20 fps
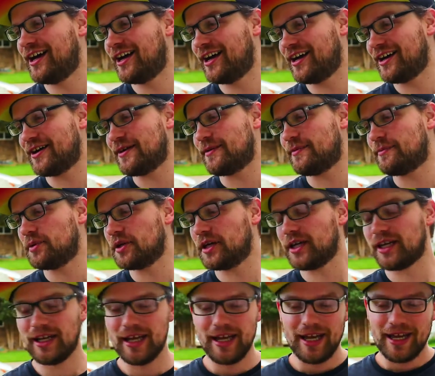Uh,
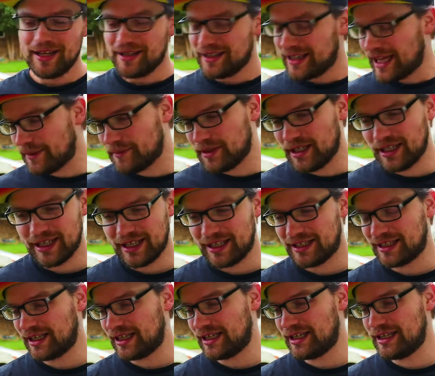but, I mean,
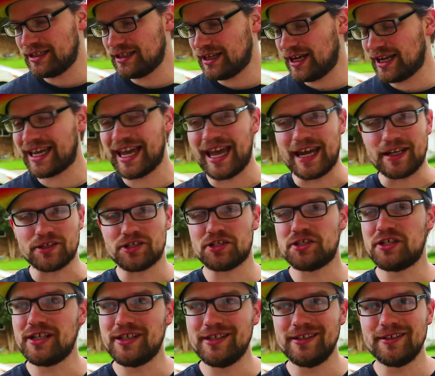again,
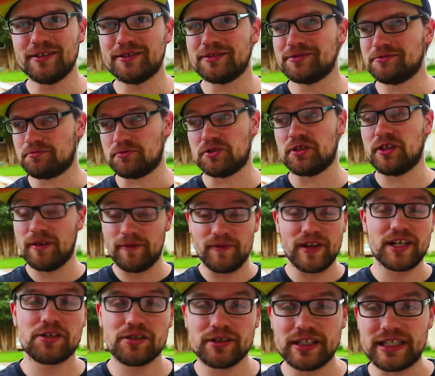she
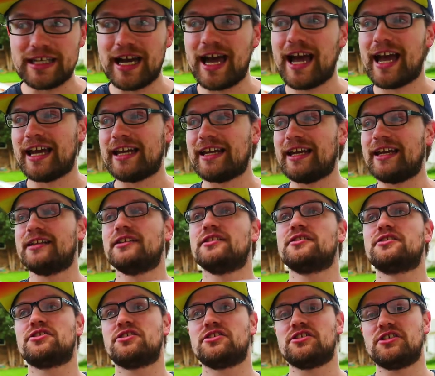eventually died,
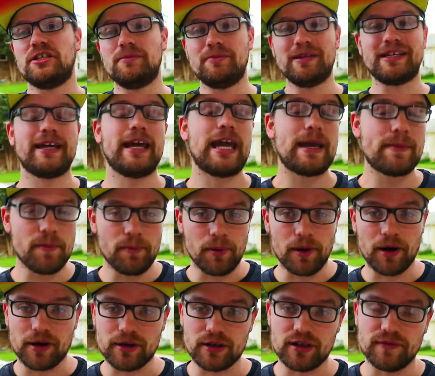and she became a
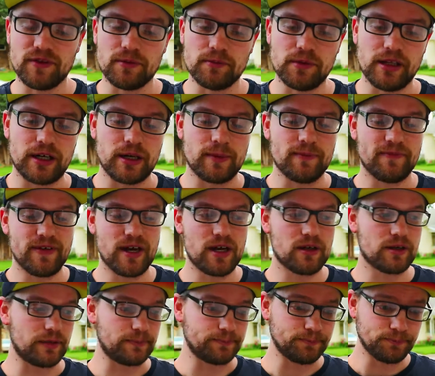part of the Millennium
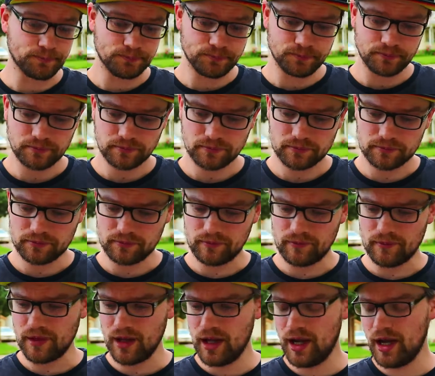Falcon.
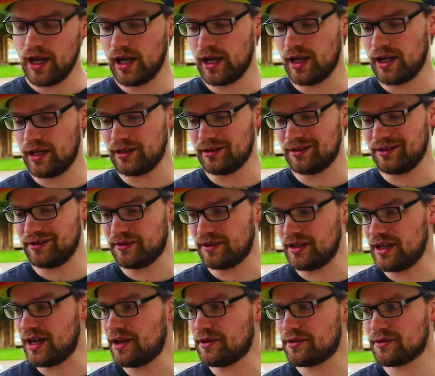Uh,
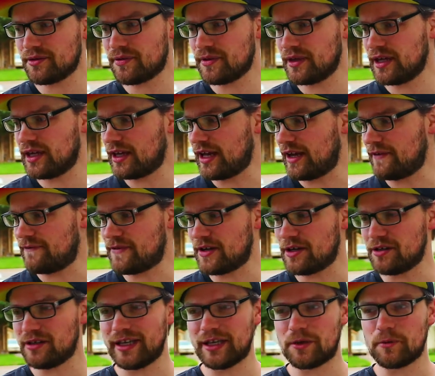the other thing I
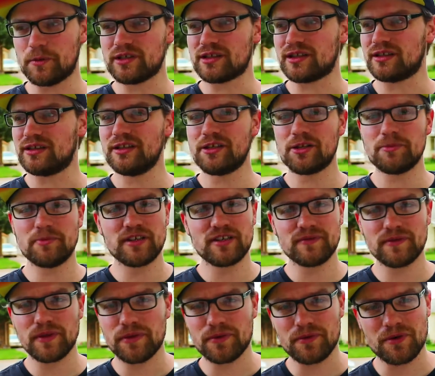felt like was a little bit
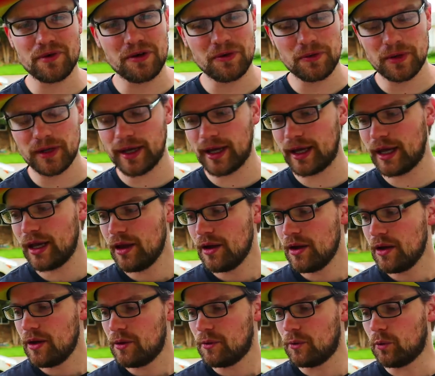of a throwaway
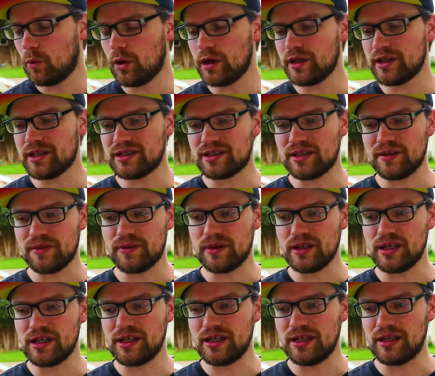was
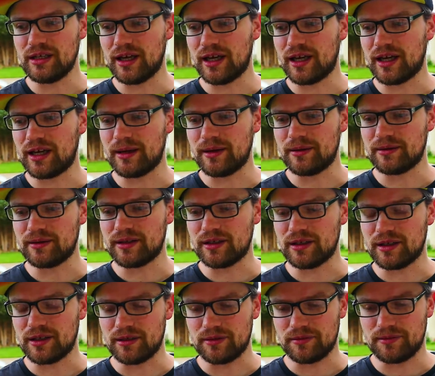the, uh,
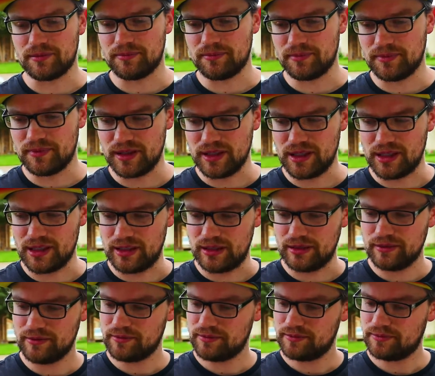the,
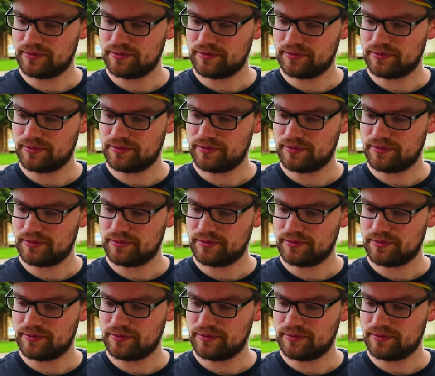the...